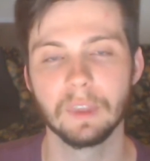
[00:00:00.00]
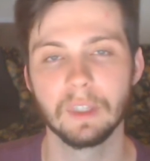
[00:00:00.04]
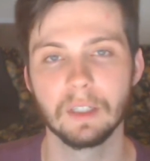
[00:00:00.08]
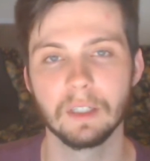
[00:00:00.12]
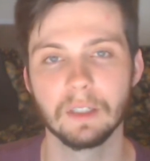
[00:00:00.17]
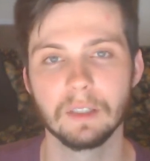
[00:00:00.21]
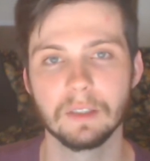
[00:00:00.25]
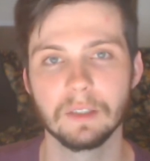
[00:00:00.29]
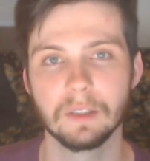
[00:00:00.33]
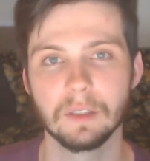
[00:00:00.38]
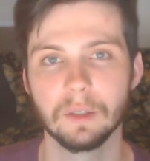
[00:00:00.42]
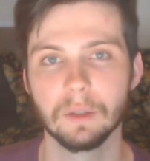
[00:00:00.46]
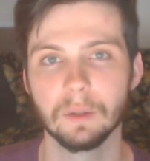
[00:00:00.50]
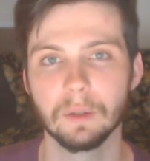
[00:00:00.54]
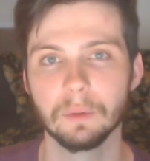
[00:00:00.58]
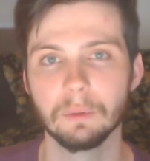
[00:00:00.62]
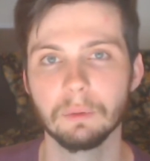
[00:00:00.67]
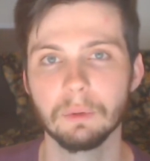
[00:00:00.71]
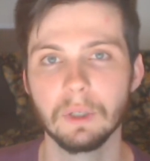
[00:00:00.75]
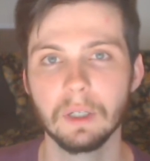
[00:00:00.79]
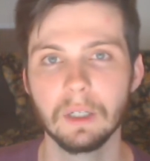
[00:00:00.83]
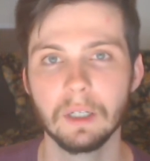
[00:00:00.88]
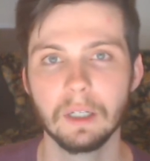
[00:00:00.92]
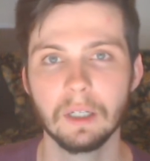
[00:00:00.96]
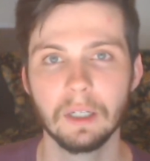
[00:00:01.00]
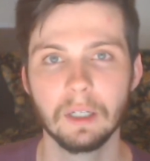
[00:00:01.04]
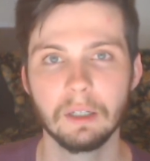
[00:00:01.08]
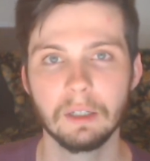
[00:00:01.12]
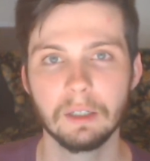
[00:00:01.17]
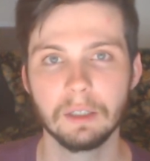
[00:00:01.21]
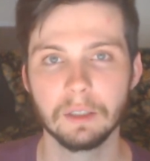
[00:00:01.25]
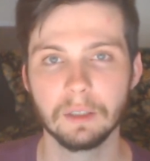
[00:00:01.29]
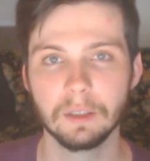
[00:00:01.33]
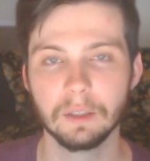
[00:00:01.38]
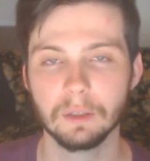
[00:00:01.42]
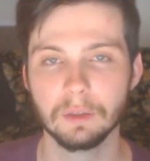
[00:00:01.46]
So,
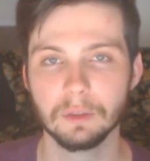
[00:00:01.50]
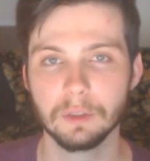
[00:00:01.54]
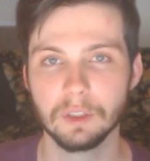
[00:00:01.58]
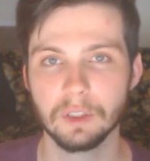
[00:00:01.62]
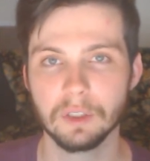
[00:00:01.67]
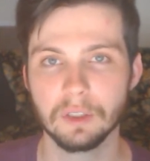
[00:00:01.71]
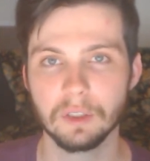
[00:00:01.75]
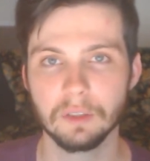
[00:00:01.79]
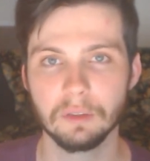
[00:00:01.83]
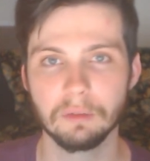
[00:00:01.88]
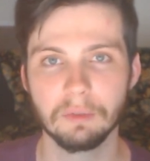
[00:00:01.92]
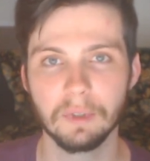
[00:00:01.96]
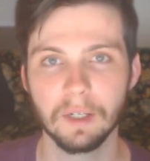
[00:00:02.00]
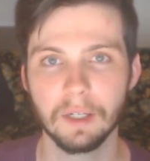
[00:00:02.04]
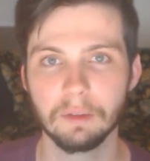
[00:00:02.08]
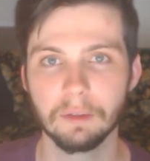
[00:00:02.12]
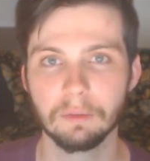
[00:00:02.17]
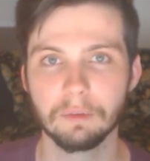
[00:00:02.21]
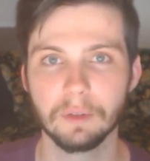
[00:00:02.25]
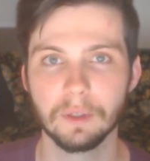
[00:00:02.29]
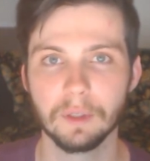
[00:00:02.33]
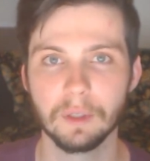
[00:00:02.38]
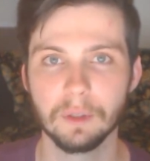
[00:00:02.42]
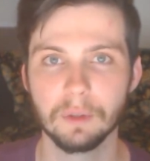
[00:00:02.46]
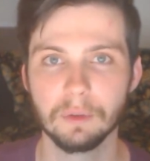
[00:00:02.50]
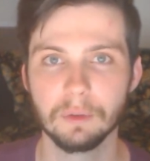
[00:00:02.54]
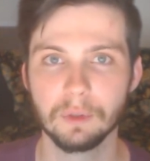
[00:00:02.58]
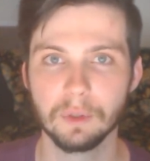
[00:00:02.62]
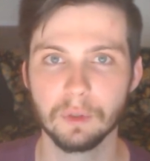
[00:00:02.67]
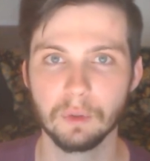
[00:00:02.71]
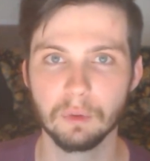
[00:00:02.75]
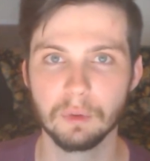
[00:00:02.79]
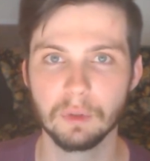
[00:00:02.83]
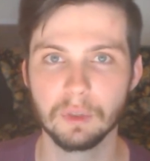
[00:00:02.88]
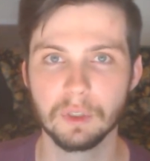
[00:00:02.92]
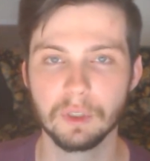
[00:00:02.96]
you know, just live life for you and
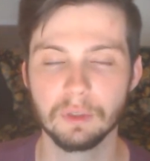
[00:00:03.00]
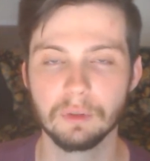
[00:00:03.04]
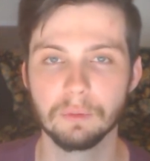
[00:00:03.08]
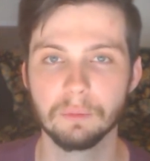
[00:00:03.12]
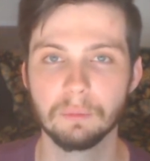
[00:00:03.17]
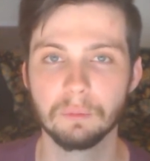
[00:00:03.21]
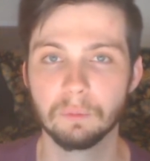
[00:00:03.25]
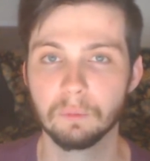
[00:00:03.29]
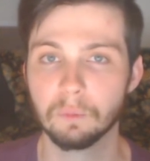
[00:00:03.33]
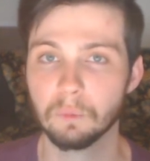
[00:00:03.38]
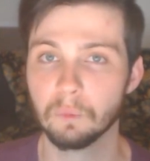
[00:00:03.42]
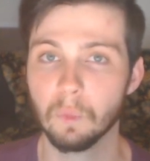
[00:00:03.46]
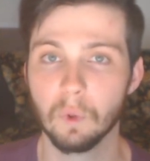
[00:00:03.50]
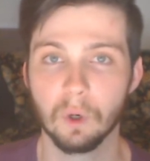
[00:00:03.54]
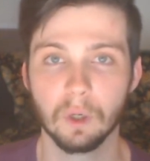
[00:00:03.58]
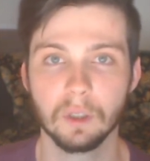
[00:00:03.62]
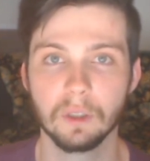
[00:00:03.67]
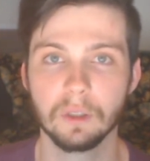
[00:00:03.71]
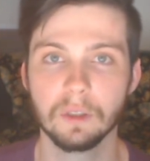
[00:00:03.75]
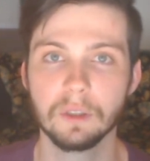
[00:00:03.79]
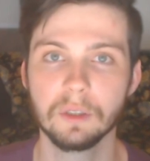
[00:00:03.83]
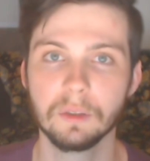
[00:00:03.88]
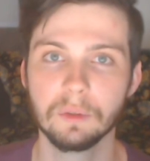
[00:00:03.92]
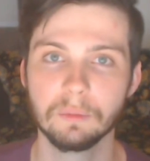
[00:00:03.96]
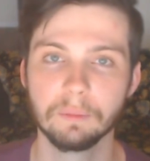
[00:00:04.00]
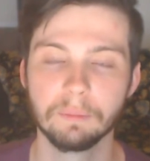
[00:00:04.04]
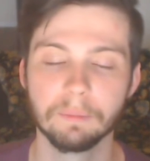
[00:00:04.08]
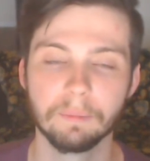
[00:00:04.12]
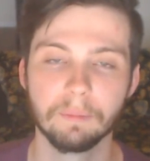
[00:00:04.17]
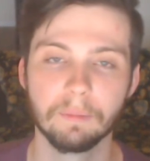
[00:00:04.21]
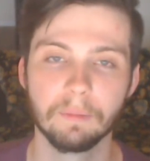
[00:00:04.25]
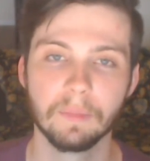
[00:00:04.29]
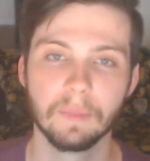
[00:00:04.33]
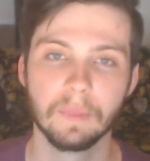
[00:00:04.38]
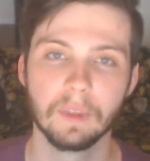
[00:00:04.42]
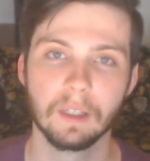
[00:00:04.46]
do what you want to do.
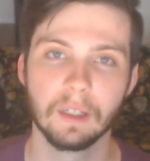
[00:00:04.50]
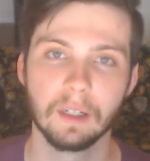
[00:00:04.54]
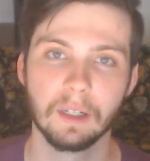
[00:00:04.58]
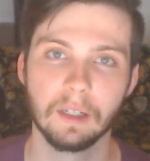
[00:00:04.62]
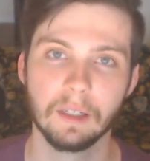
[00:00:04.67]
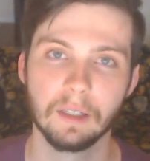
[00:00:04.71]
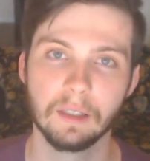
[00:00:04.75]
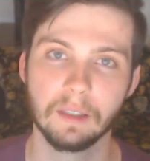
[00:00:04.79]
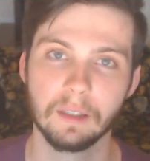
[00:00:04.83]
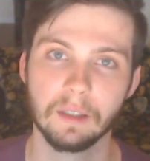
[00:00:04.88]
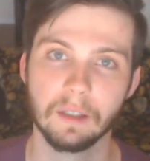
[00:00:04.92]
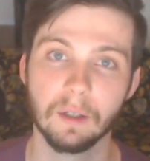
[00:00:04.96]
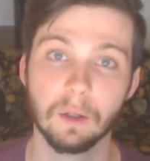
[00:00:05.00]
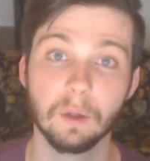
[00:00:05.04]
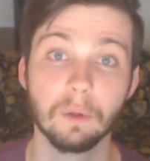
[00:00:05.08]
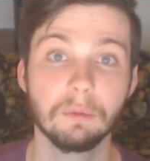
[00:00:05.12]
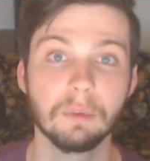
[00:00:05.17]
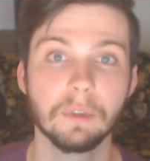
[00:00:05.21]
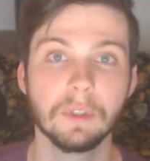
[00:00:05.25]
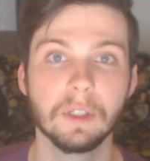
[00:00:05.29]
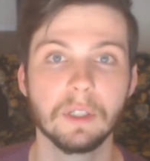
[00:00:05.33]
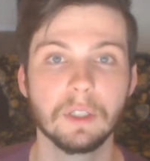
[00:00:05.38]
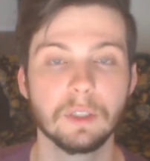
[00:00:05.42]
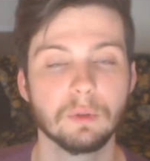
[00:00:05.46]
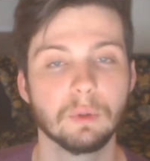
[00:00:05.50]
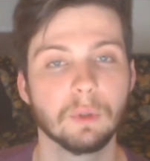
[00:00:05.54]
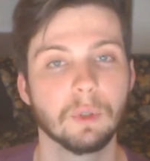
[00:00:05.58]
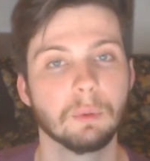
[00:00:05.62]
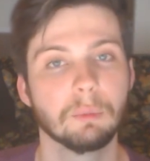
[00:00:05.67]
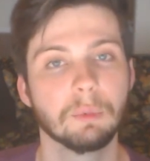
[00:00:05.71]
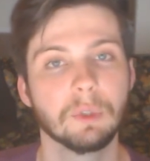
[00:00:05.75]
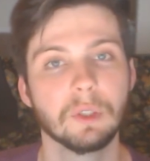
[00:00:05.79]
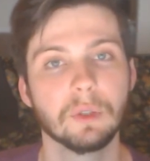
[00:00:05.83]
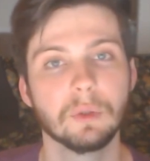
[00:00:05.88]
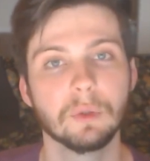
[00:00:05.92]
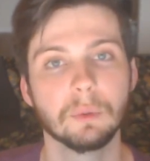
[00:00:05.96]
And uh, hopefully that's what I'll
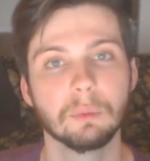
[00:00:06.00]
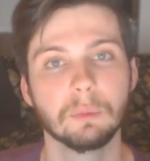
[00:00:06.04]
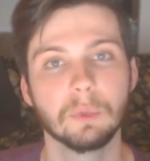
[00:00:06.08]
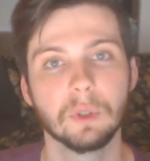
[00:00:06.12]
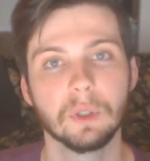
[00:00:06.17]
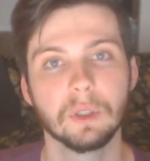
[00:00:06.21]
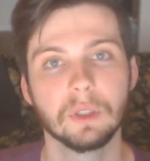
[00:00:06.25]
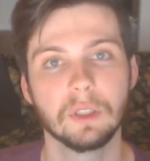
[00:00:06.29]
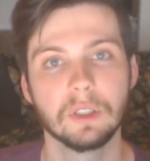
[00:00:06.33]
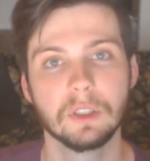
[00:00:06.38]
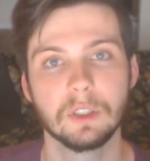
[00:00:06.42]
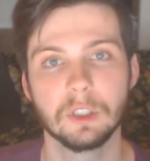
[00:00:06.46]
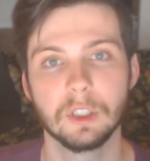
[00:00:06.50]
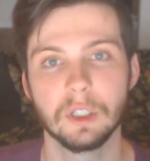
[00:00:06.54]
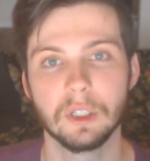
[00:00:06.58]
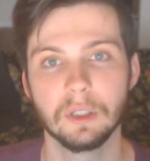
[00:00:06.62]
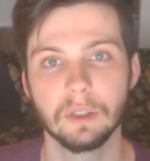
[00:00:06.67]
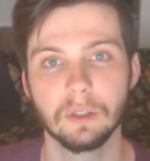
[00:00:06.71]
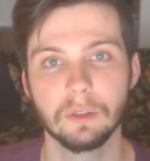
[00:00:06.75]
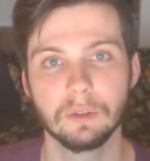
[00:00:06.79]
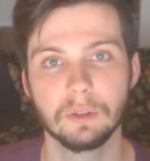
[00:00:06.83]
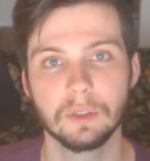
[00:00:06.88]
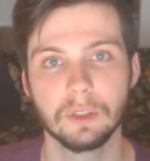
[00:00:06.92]
be doing more on this channel.